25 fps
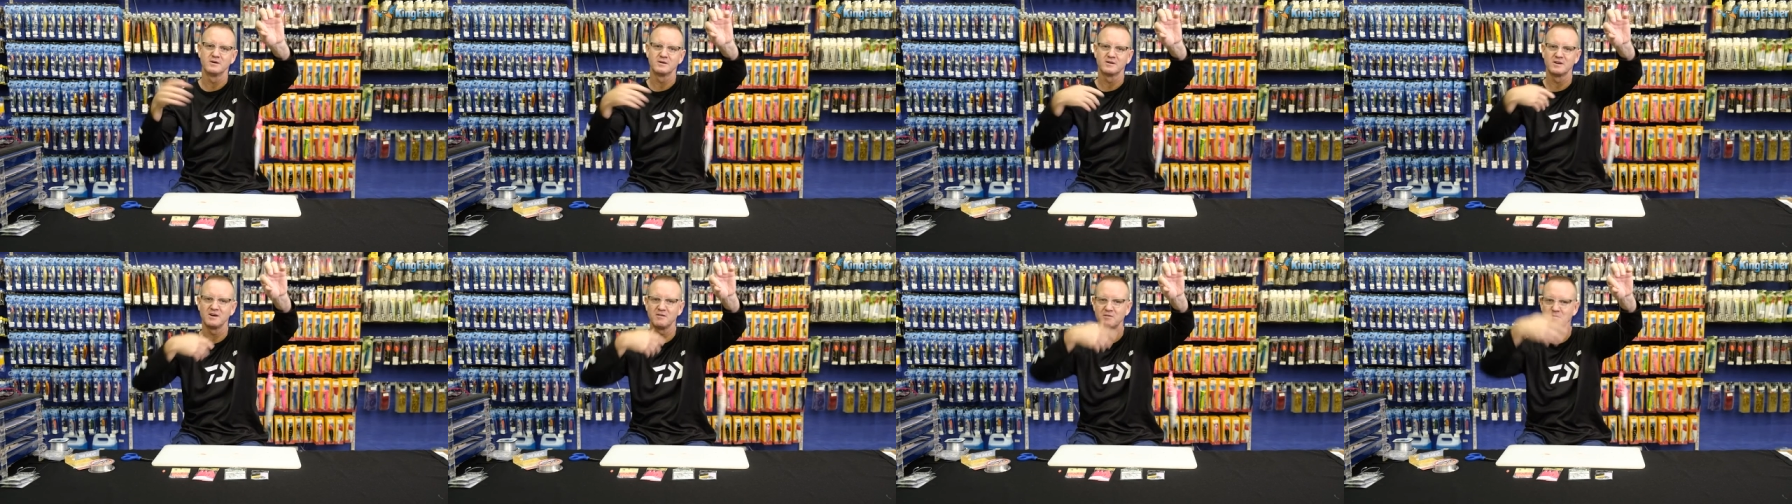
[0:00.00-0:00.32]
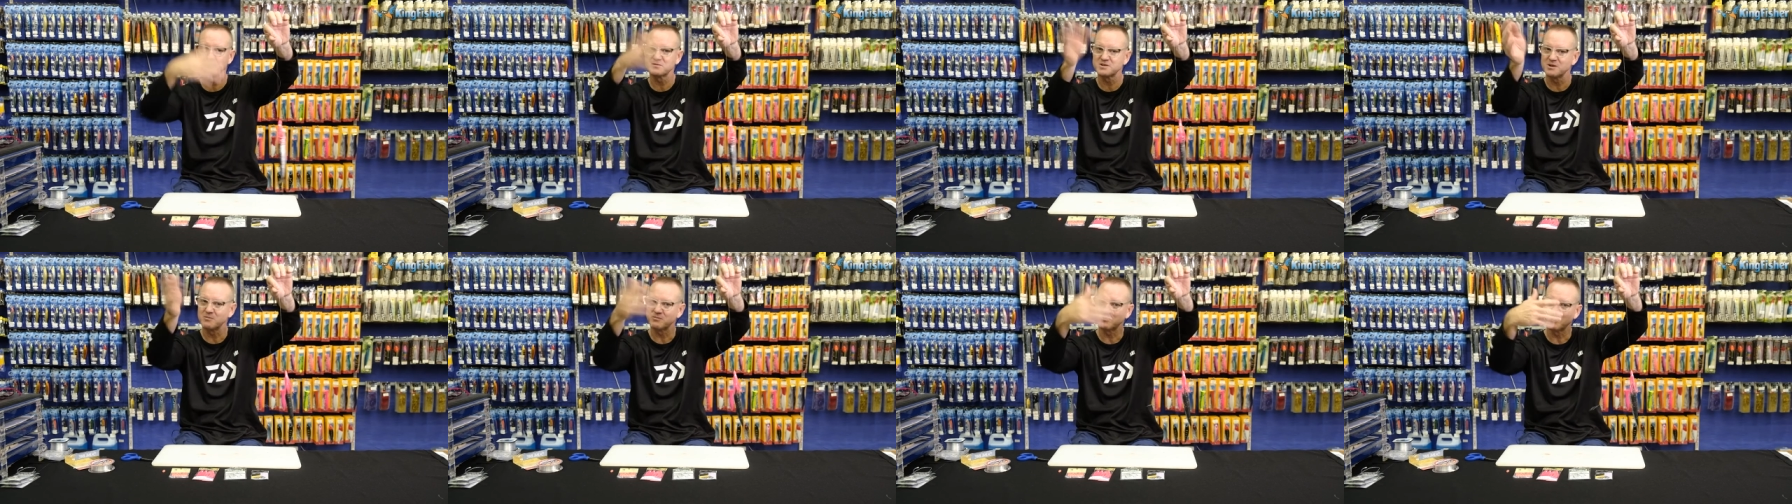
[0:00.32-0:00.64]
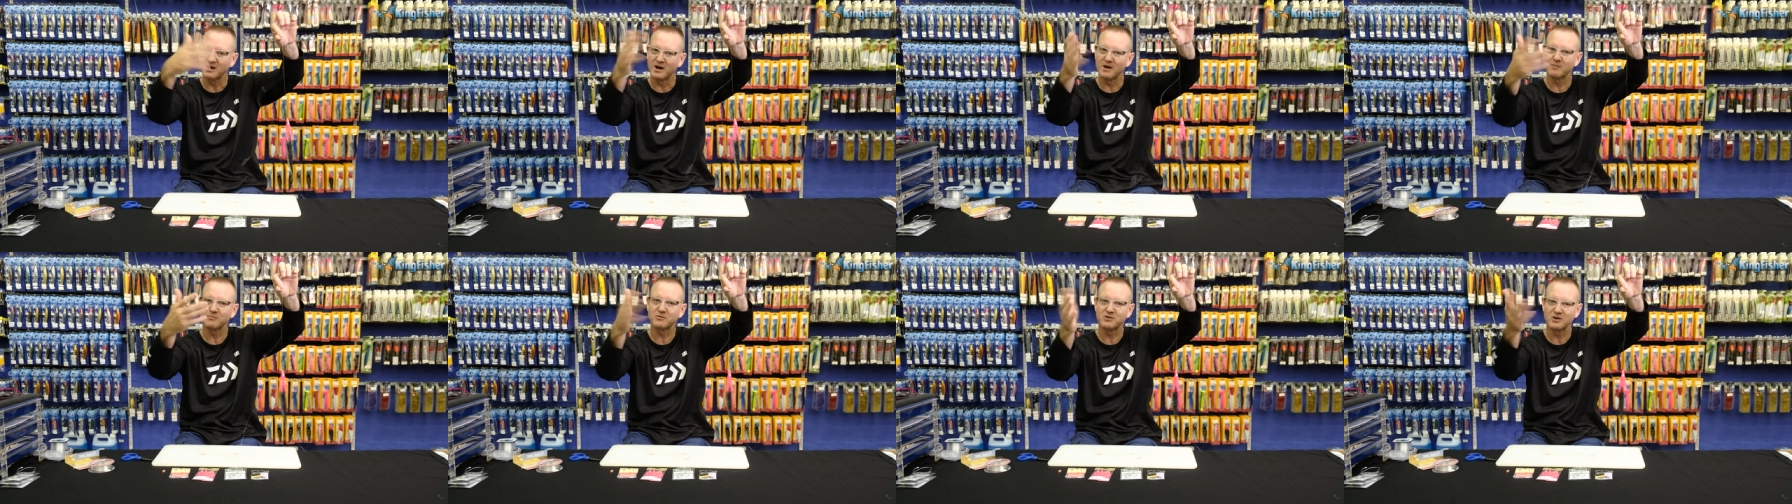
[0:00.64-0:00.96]
give him some
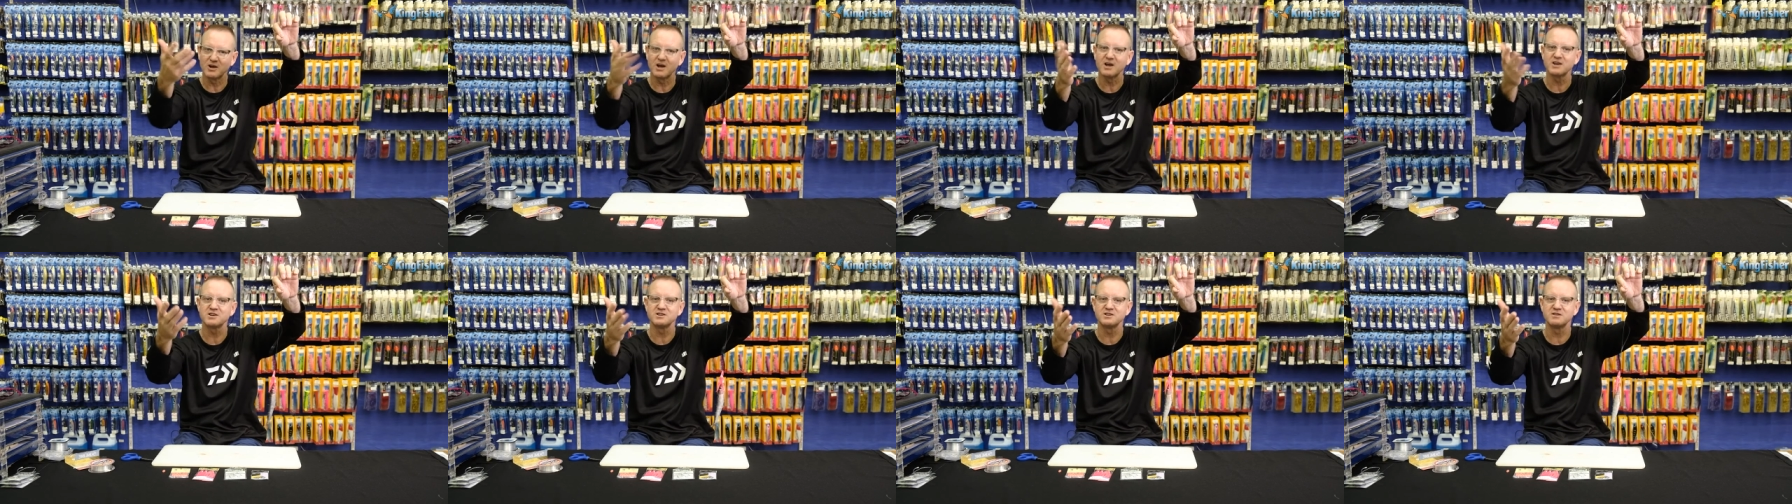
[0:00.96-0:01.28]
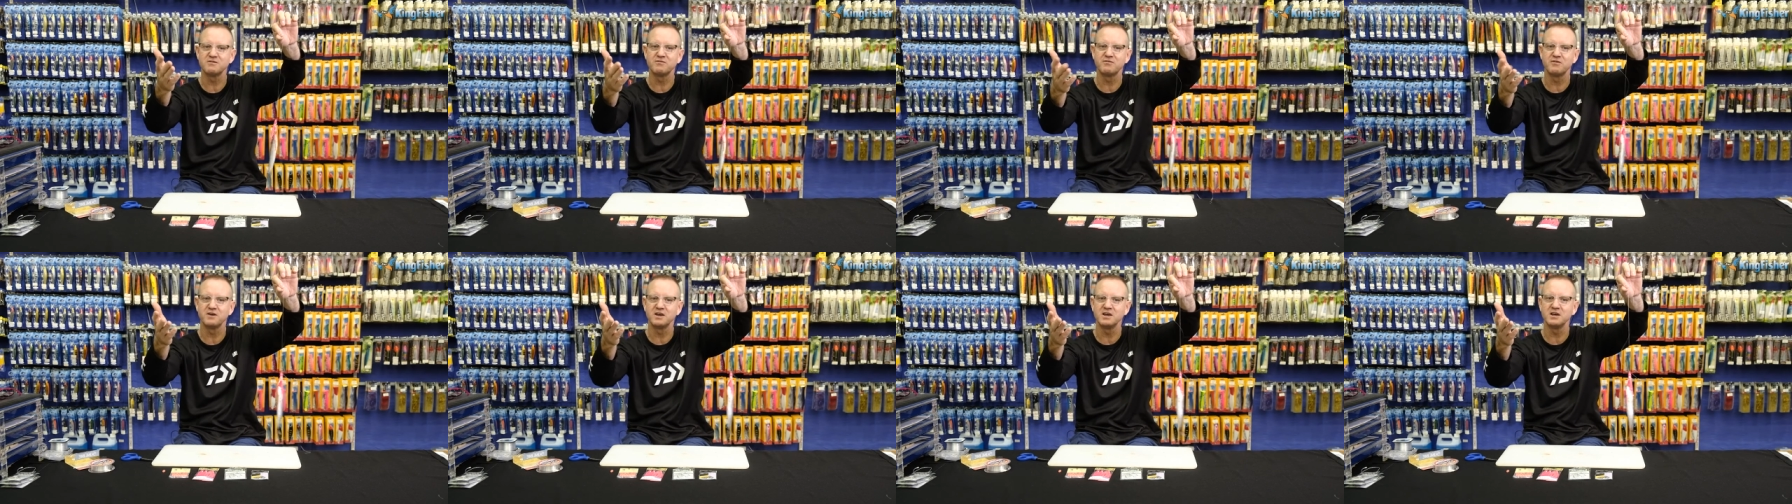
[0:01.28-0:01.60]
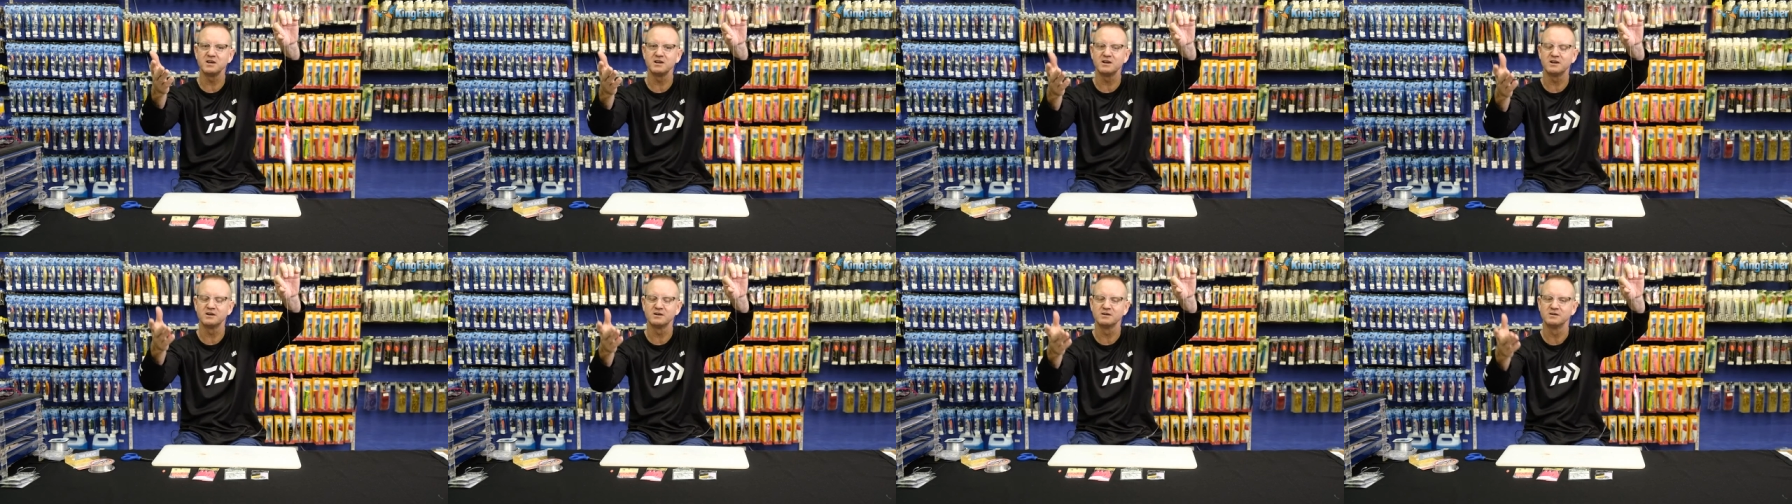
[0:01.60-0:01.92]
time to actually
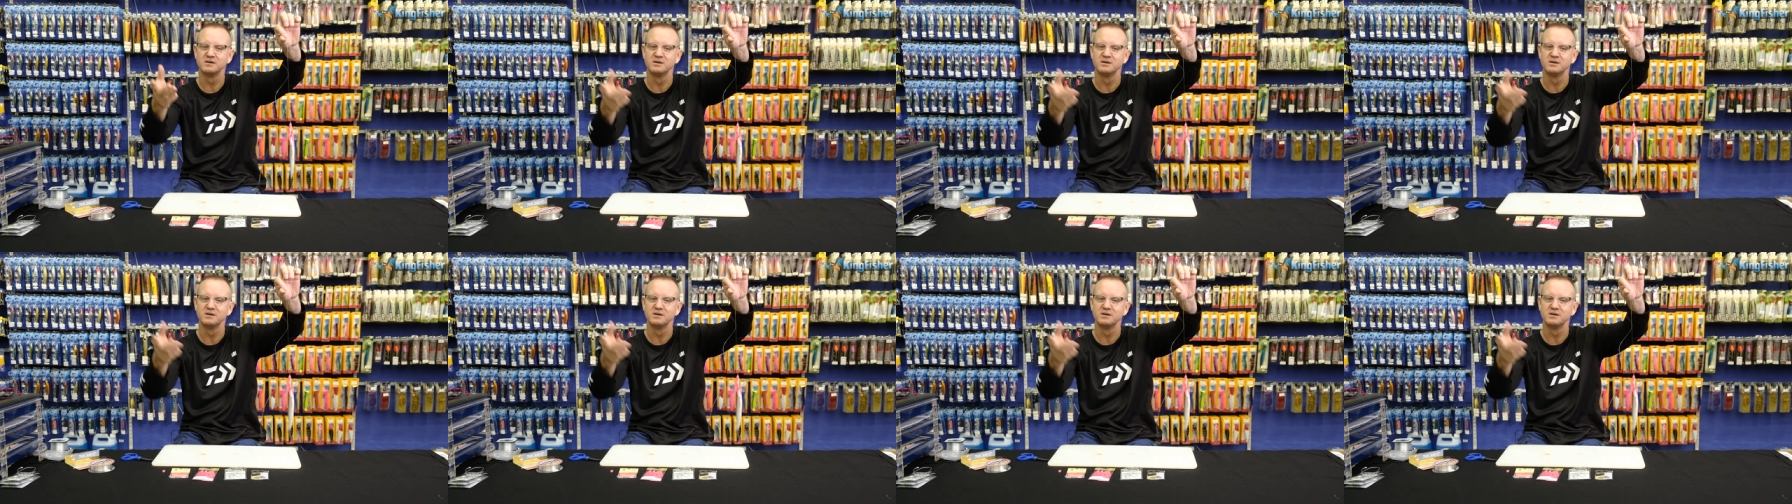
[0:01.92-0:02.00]
feed.